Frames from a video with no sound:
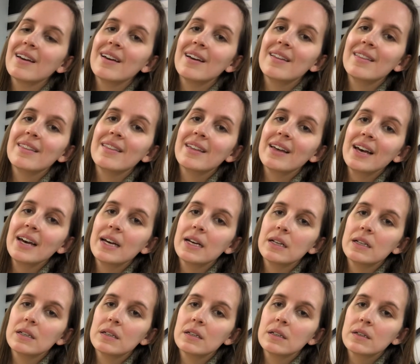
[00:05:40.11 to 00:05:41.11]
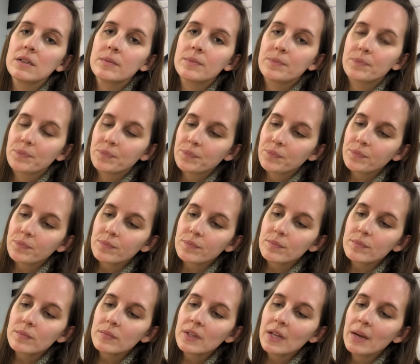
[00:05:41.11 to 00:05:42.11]
And then
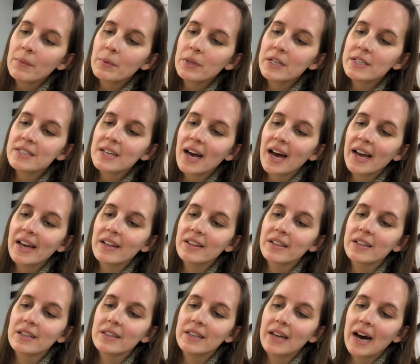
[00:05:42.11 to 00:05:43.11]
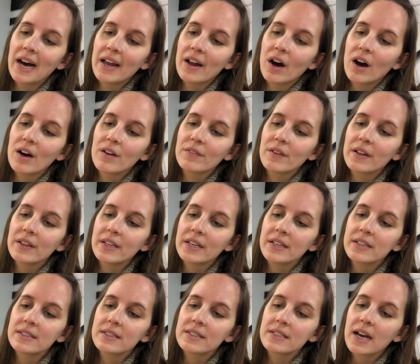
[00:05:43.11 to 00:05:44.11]
I'm gonna tie a little knot off on the
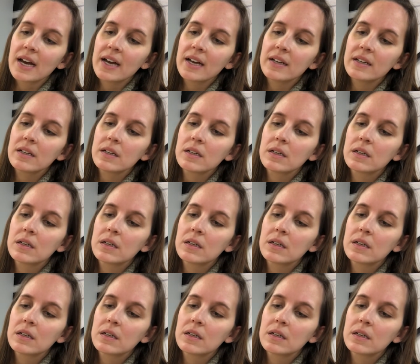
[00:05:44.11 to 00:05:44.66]
inside